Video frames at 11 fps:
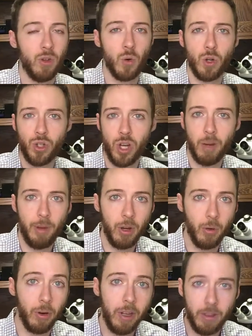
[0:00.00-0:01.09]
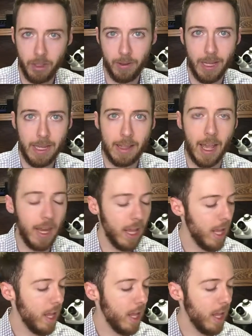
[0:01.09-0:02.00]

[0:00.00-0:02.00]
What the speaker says: door chiming or anything like that.